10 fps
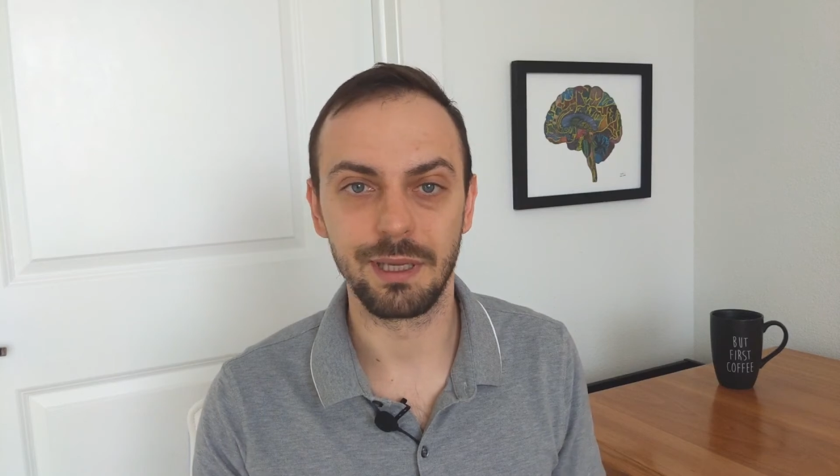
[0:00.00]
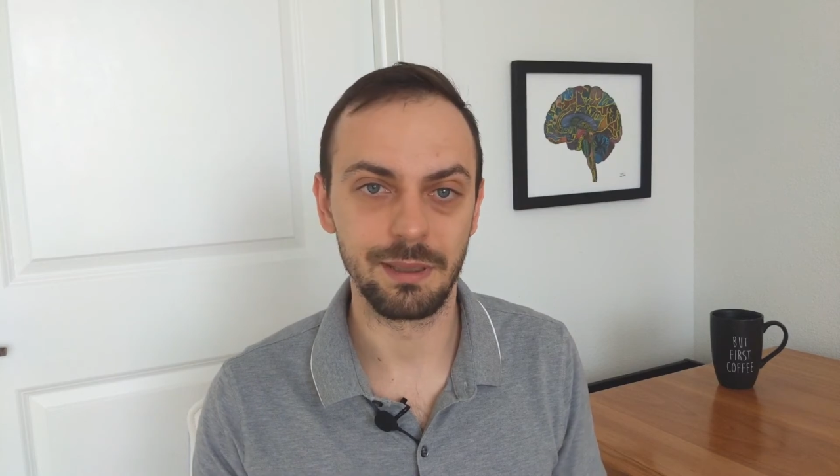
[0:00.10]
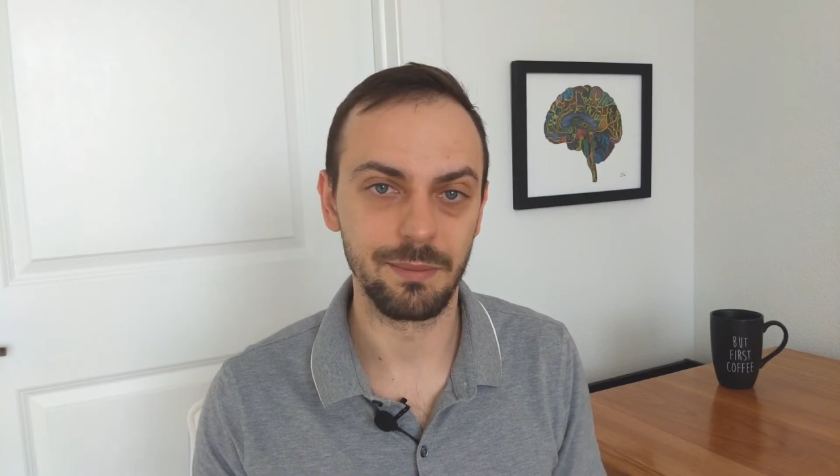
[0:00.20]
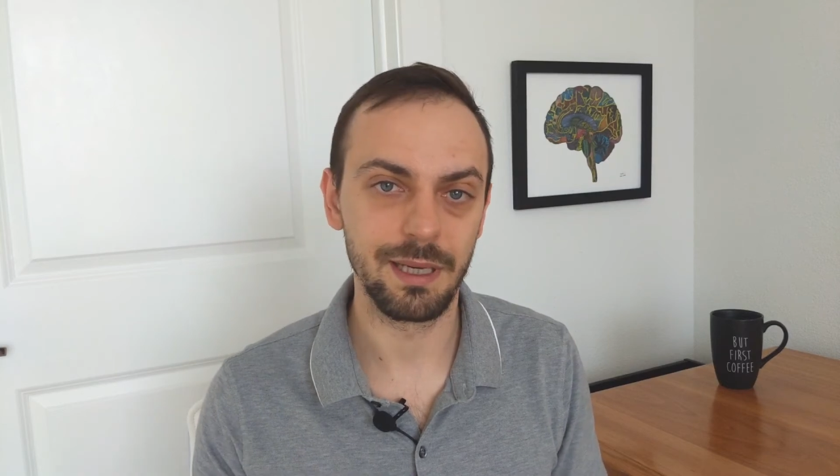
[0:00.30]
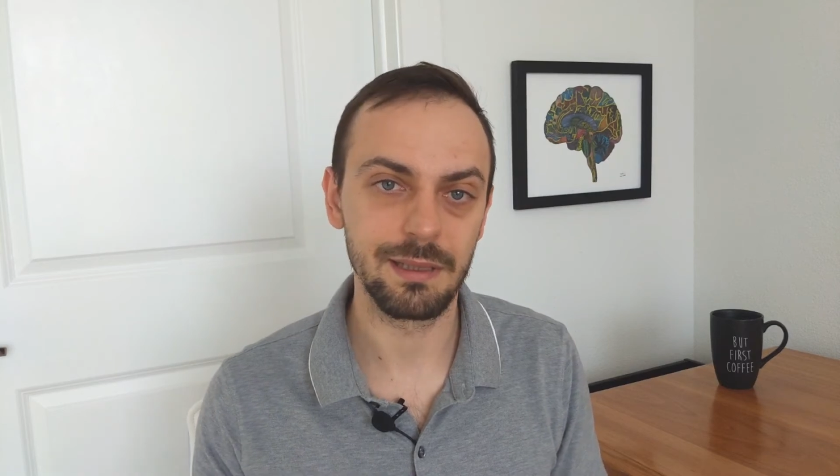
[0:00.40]
and the
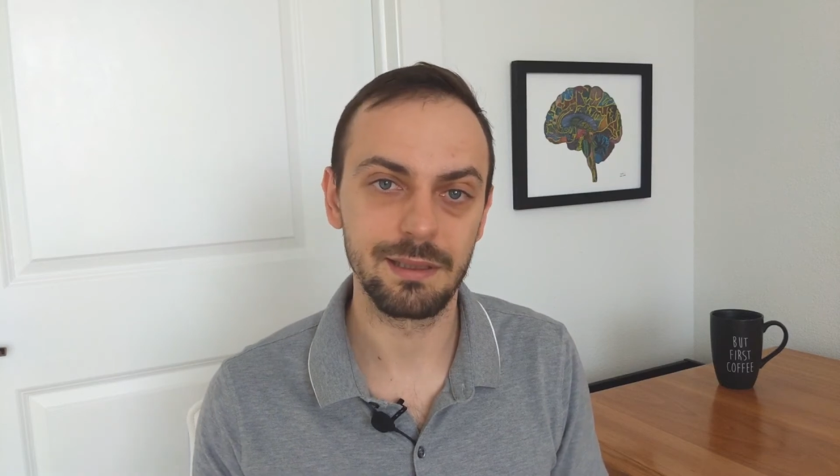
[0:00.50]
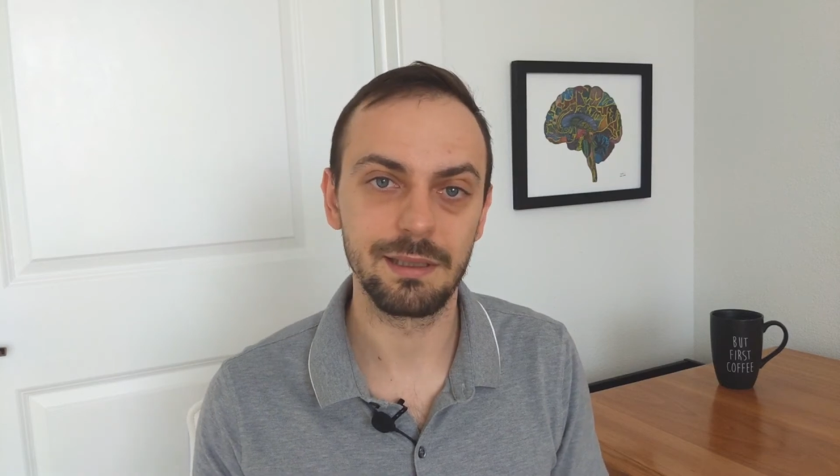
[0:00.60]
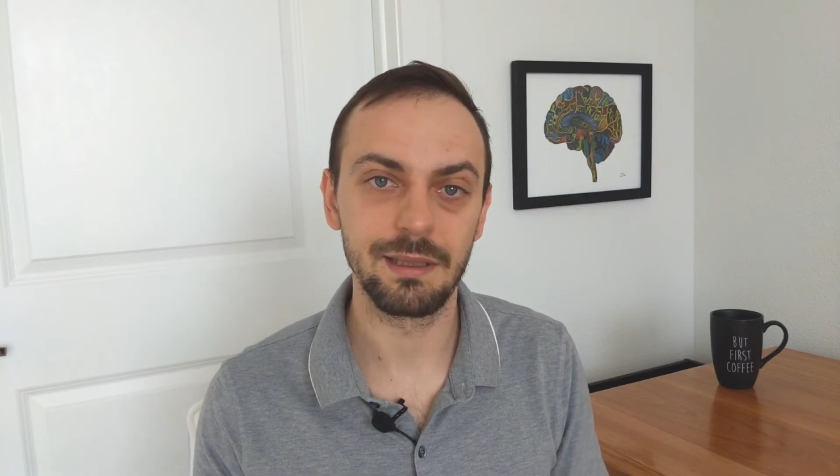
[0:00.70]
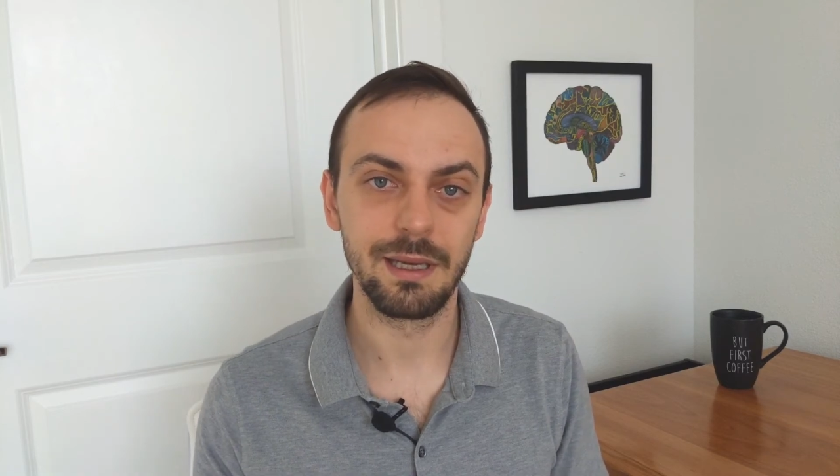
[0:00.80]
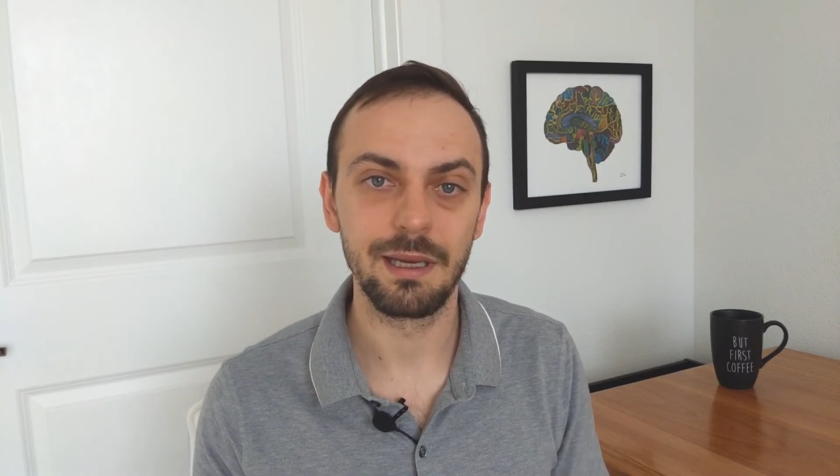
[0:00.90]

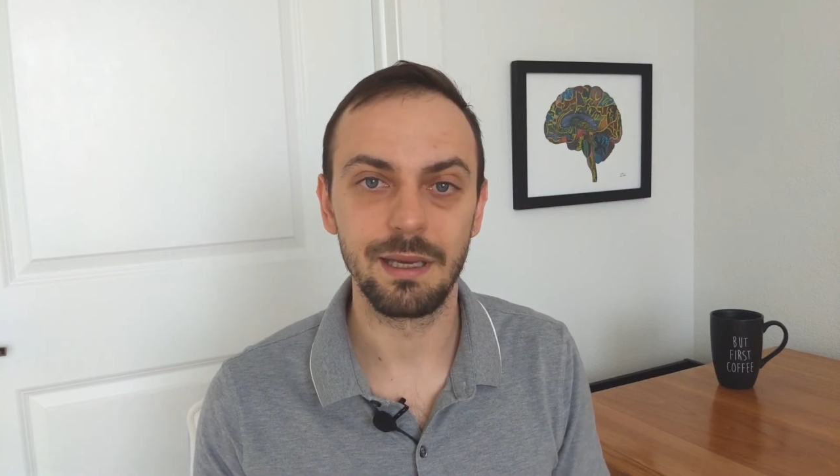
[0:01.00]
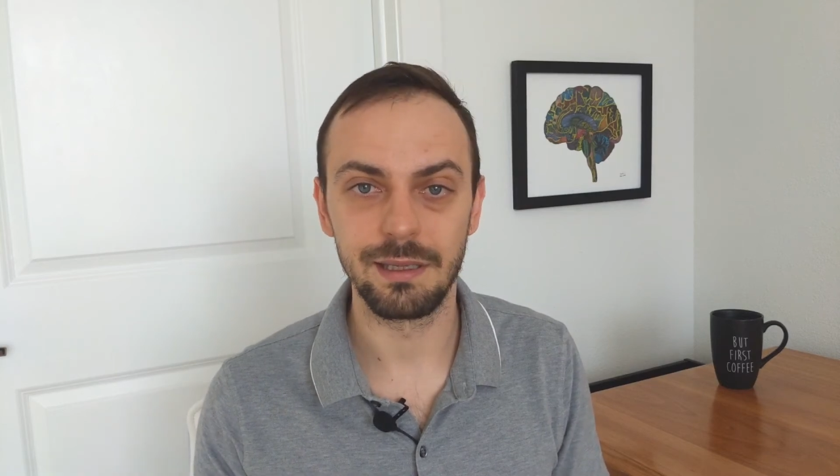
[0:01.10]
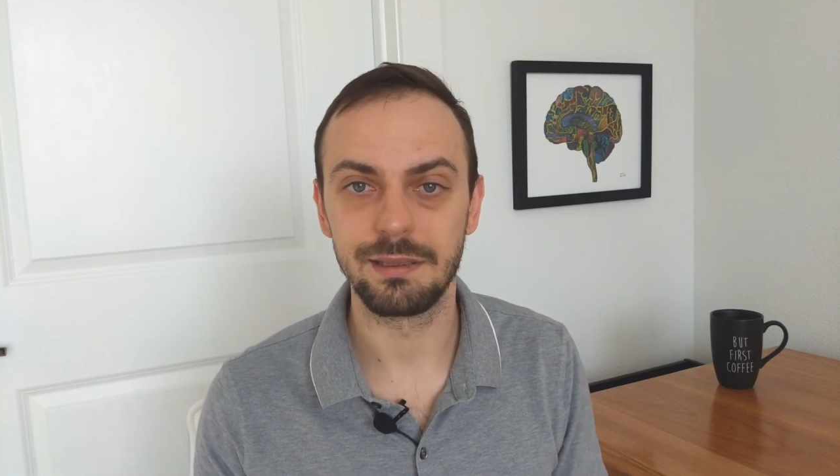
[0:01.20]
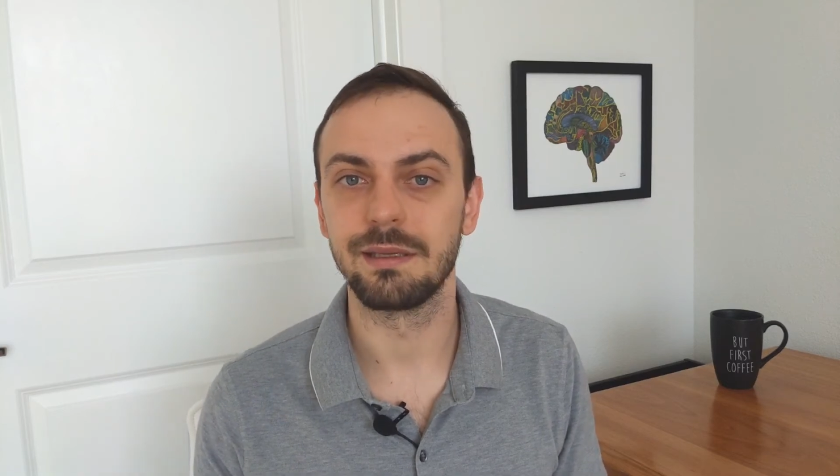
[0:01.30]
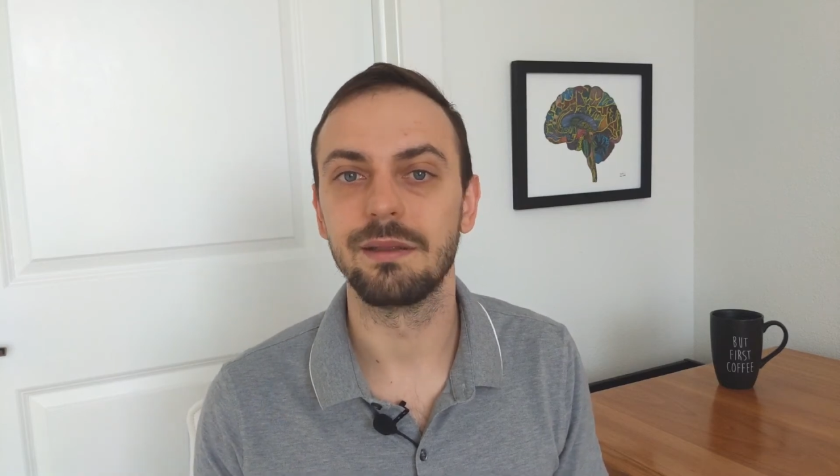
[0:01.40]
medicine
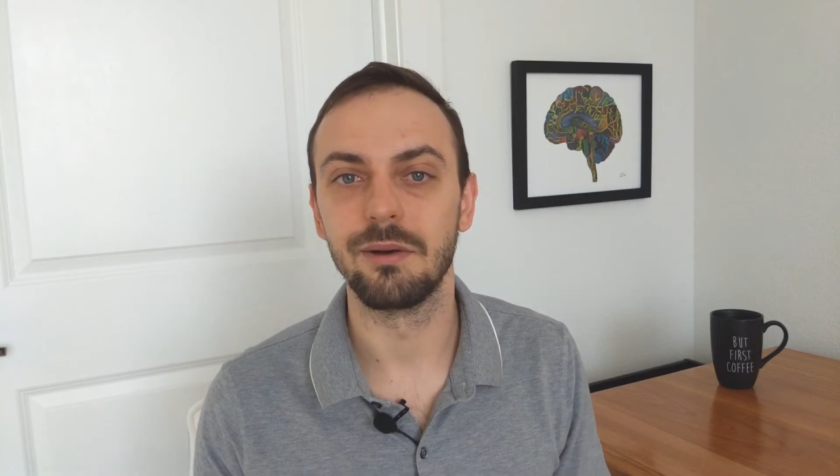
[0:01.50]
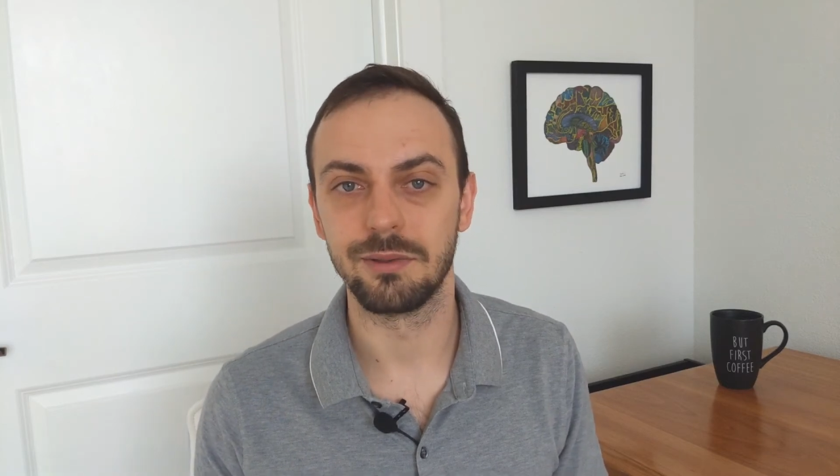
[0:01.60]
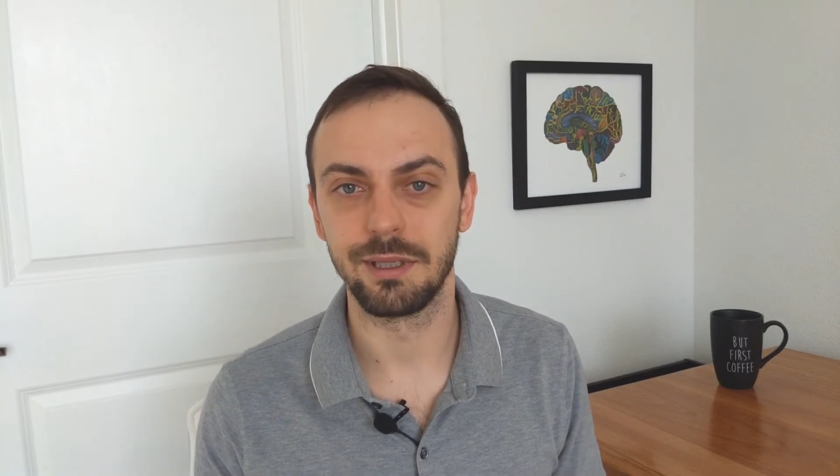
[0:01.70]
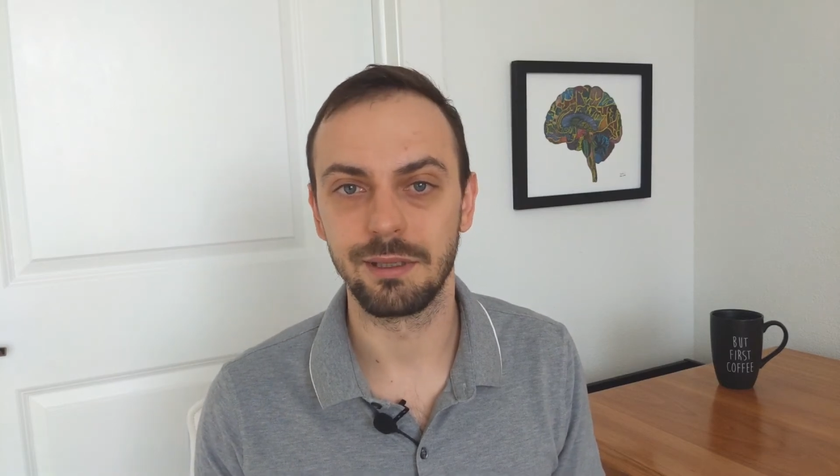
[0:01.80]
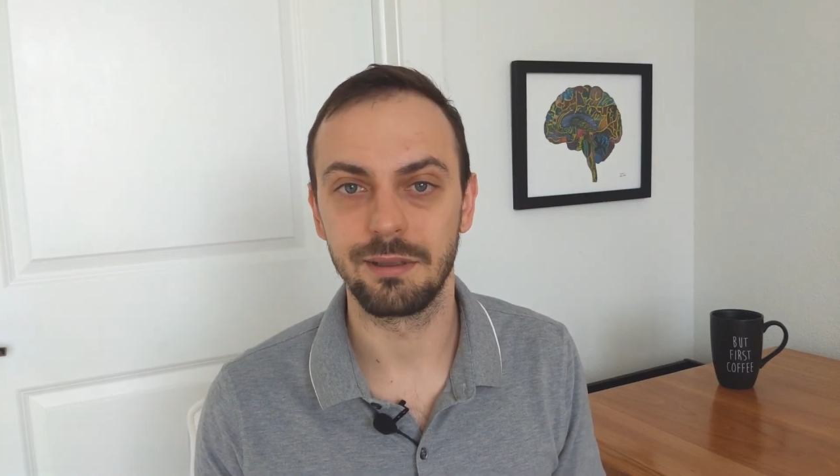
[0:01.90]
is in dosing.